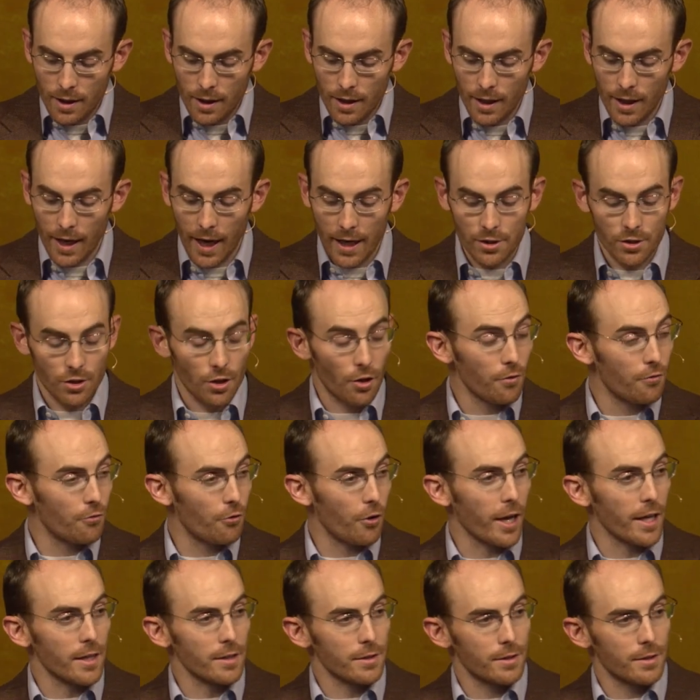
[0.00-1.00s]
He has no
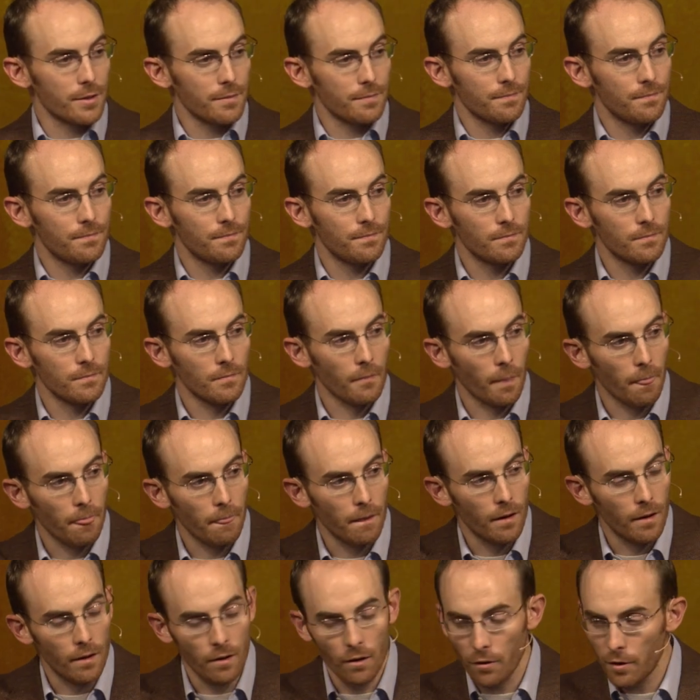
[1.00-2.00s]
friends,
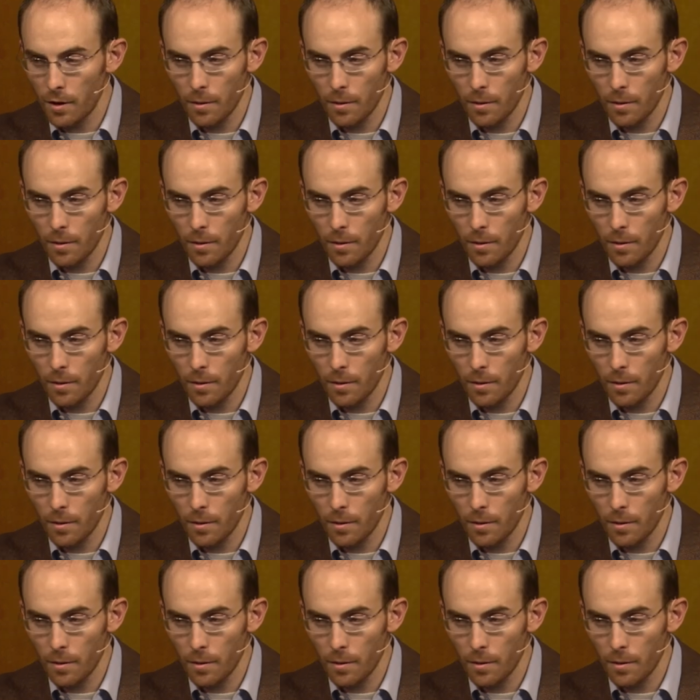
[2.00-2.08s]
no